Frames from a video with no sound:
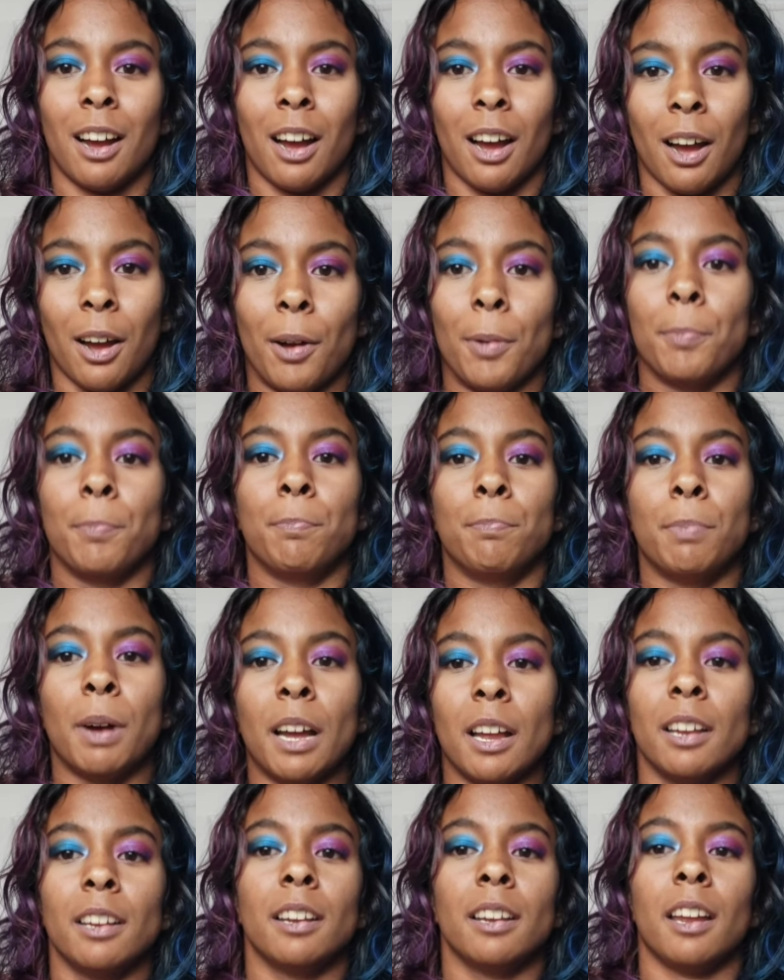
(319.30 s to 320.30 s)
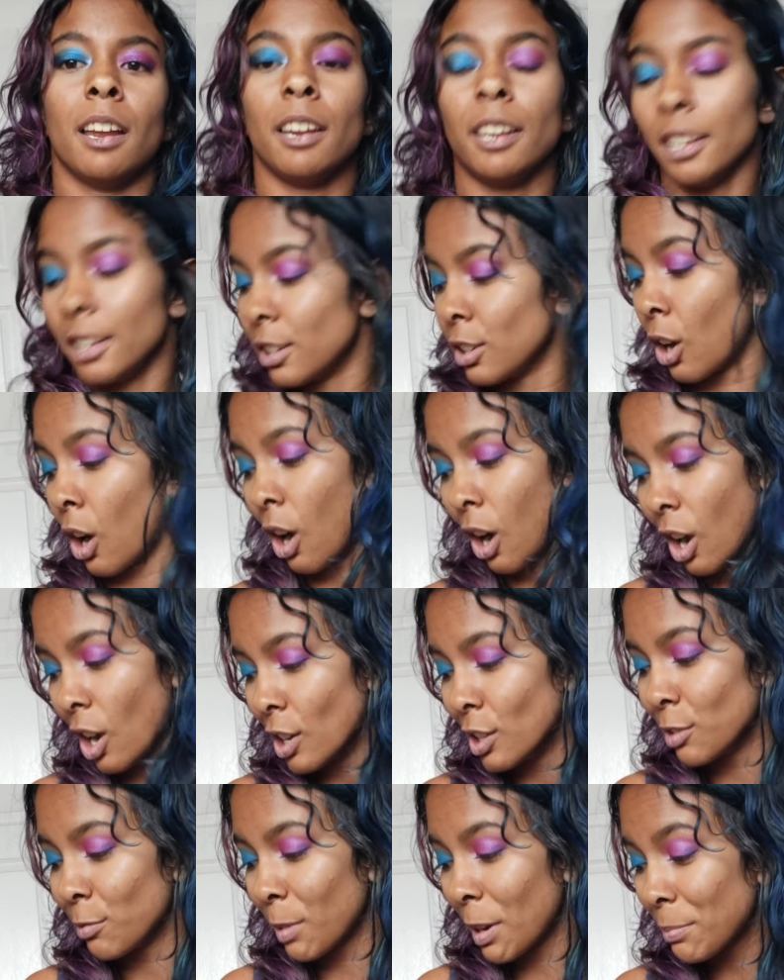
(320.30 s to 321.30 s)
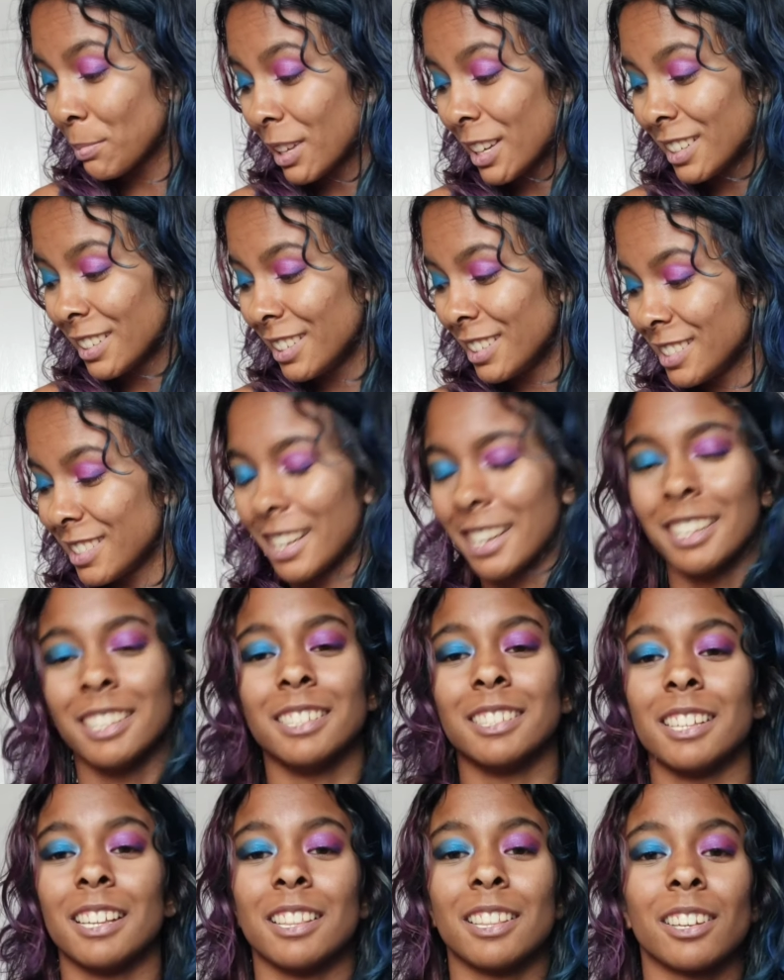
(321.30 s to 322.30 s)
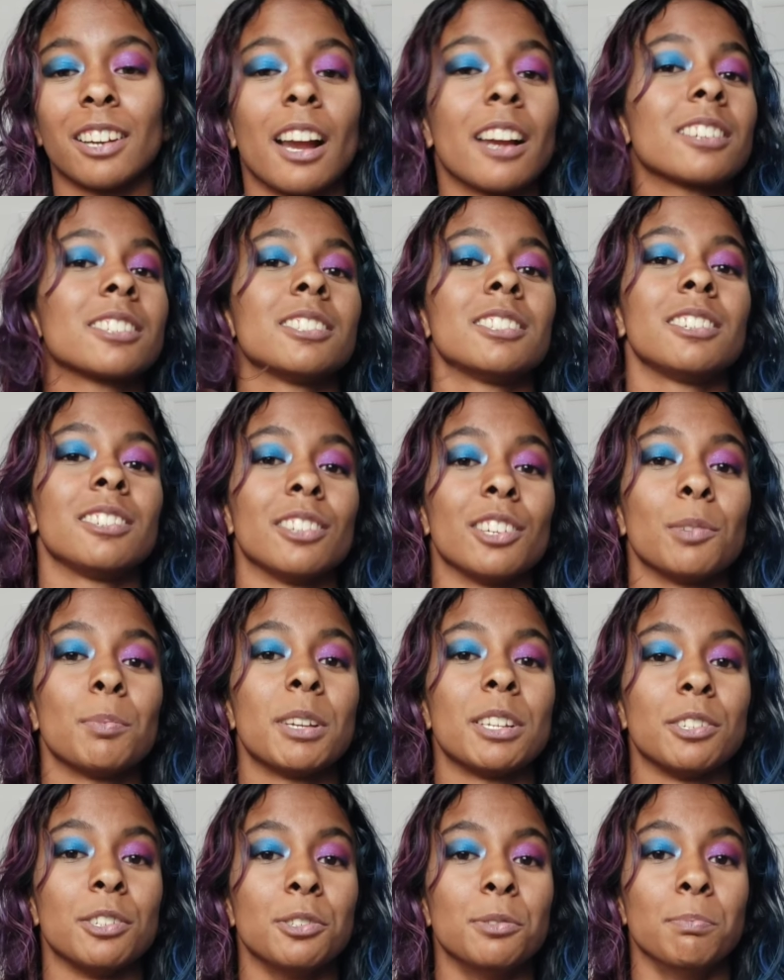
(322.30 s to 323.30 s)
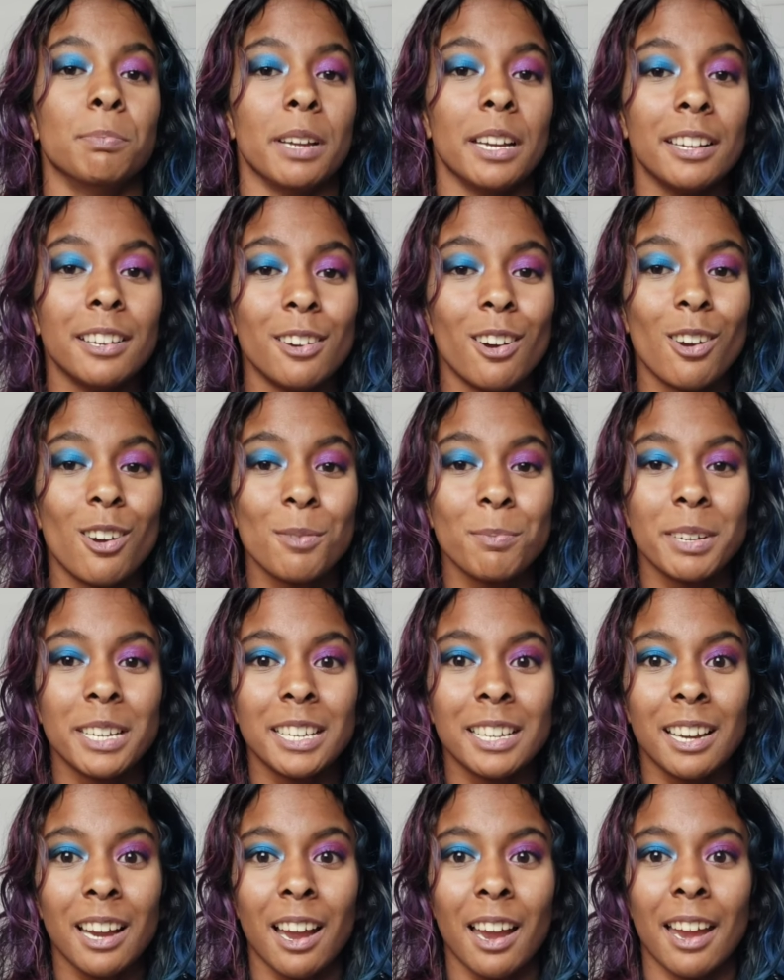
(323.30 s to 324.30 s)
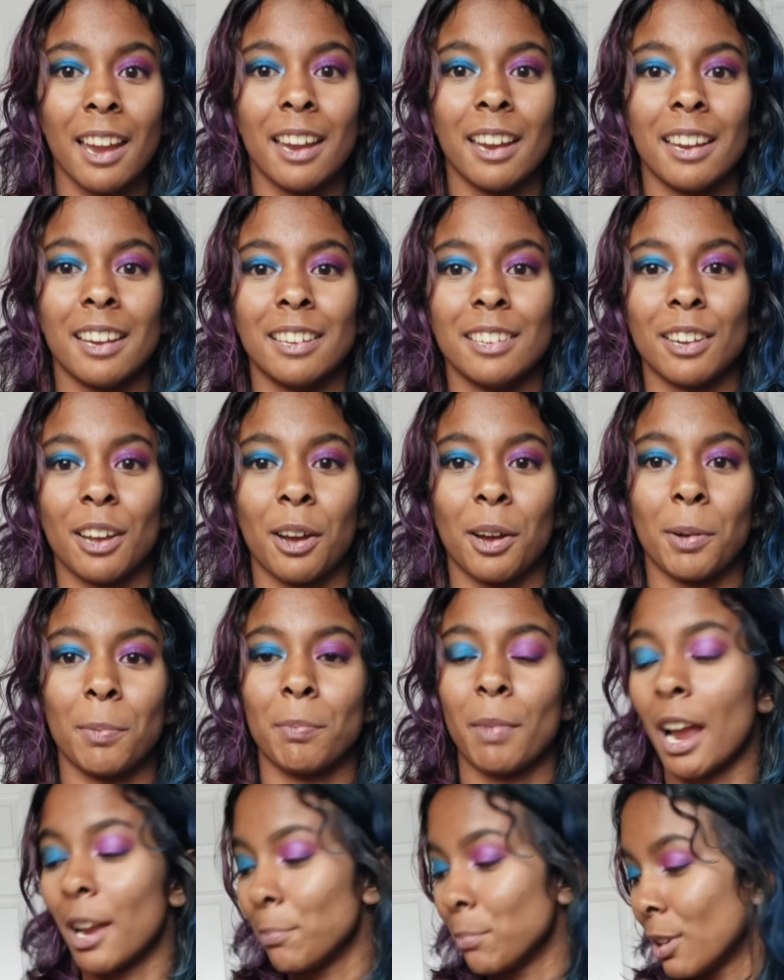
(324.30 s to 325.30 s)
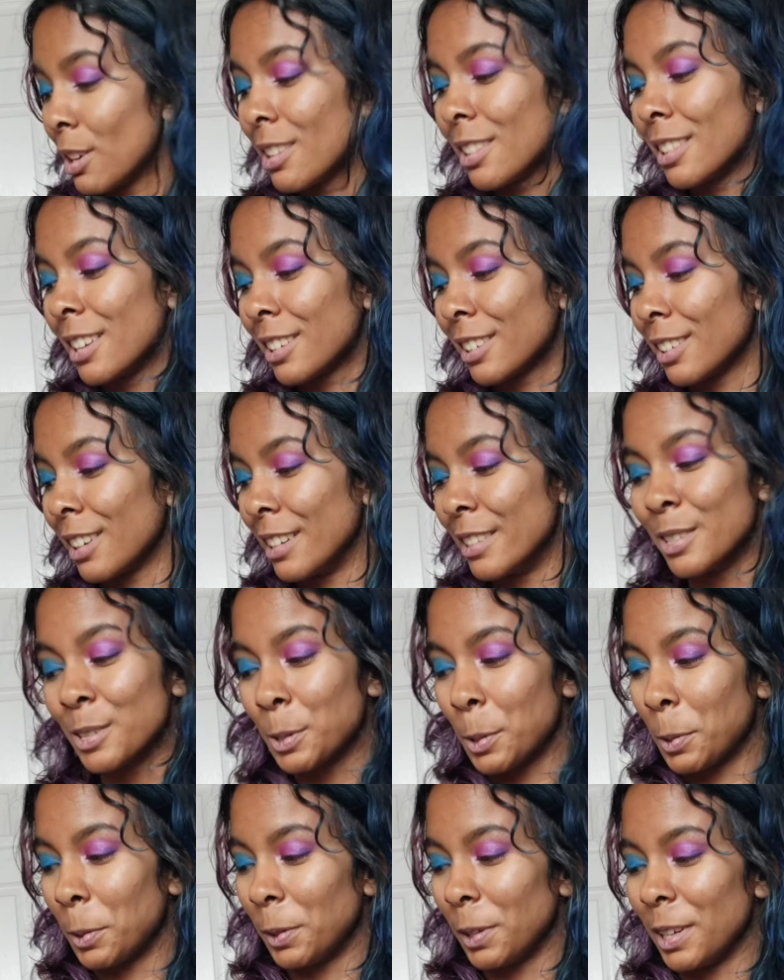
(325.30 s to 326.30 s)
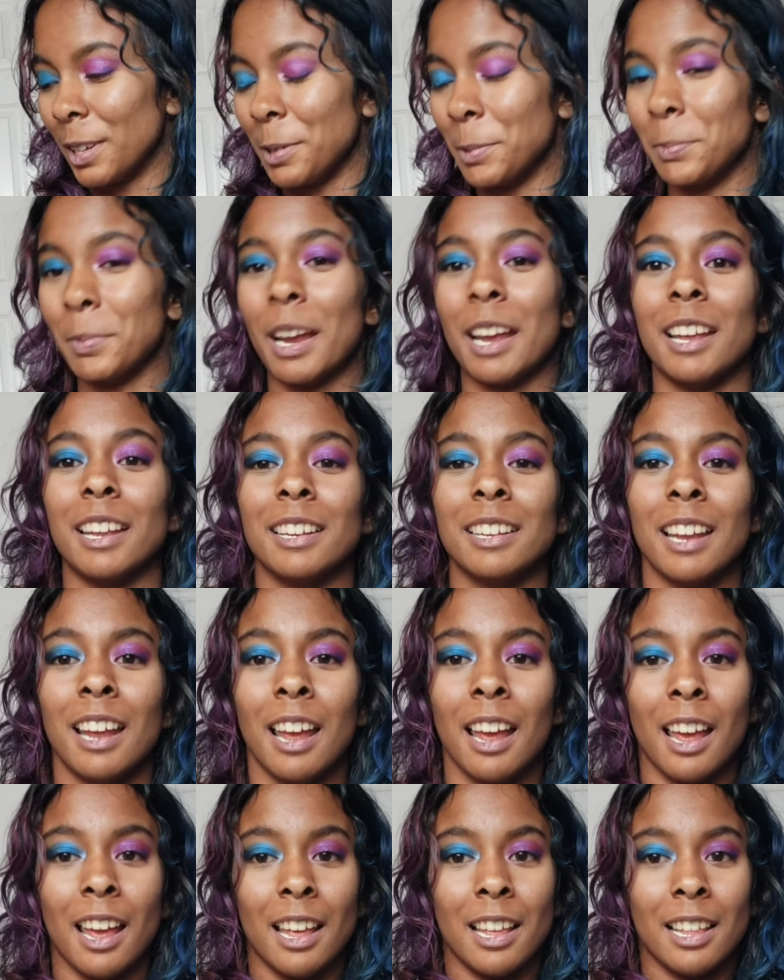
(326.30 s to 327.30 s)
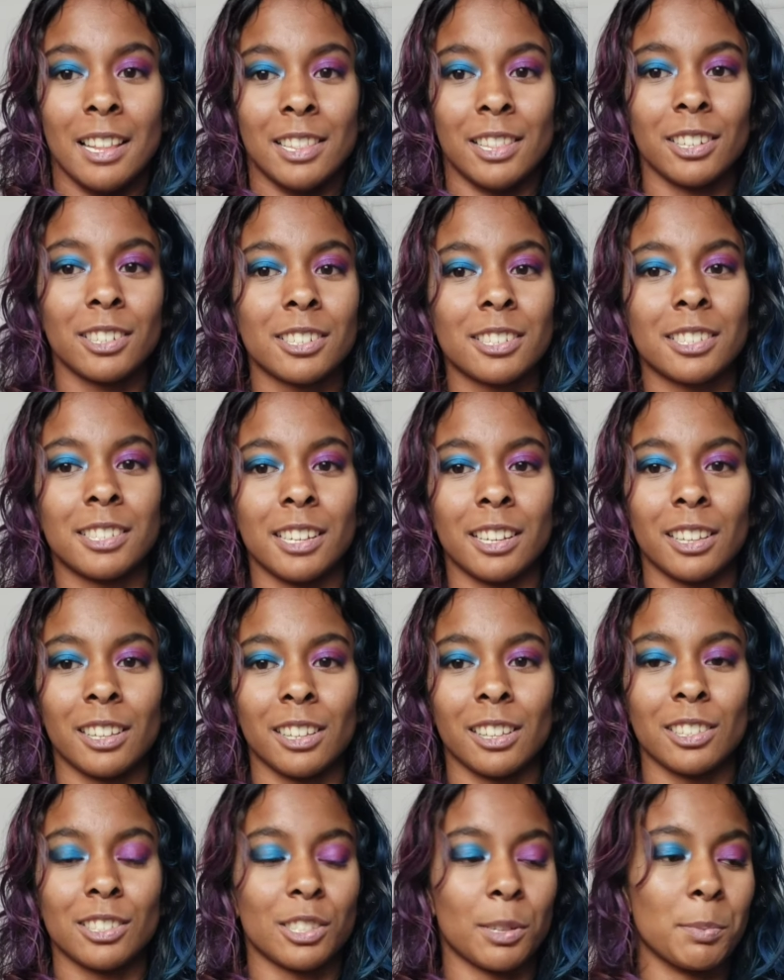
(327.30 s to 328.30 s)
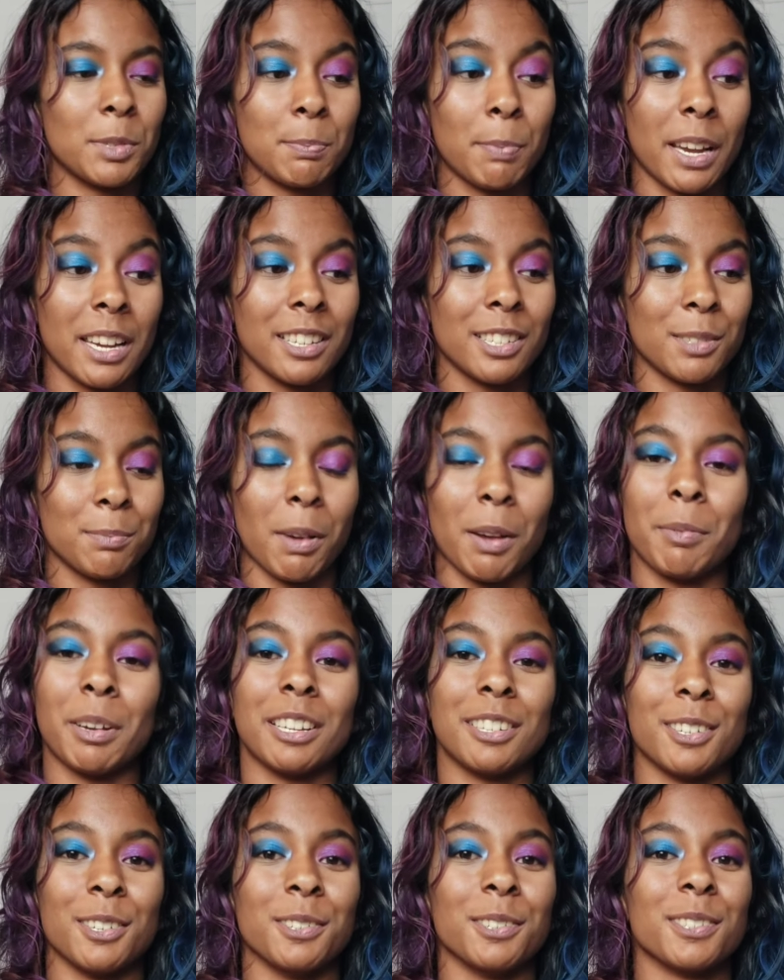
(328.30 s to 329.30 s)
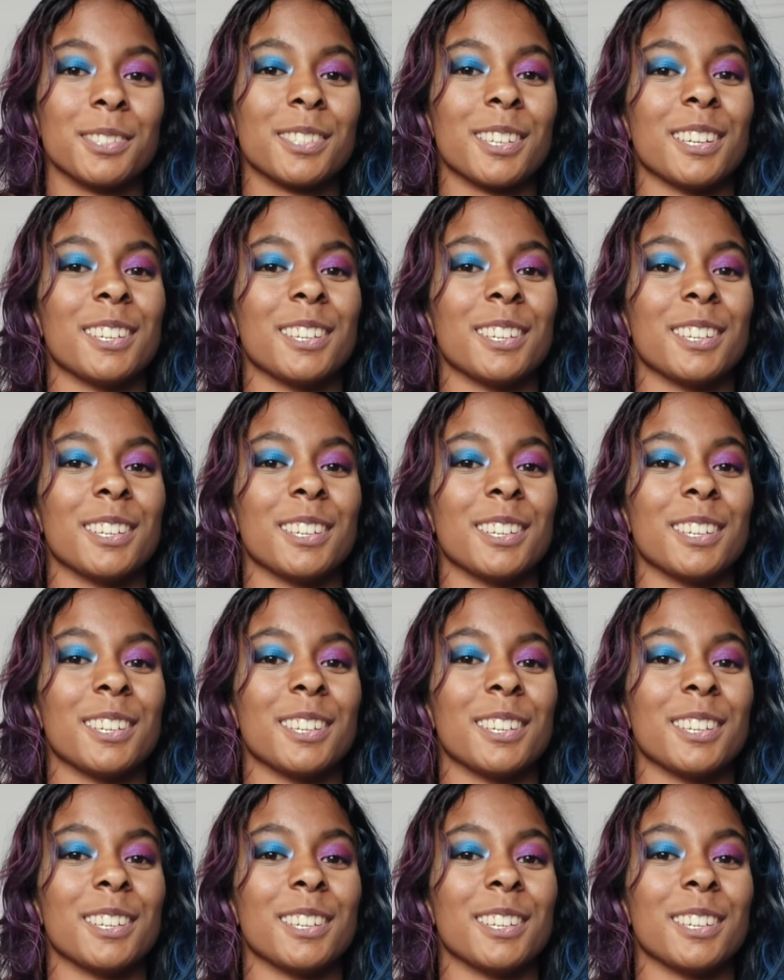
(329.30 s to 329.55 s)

But a con of my Bladies is they're actually a little bit too big on me, and I put a thicker insole in them, and there's still some space by my toes.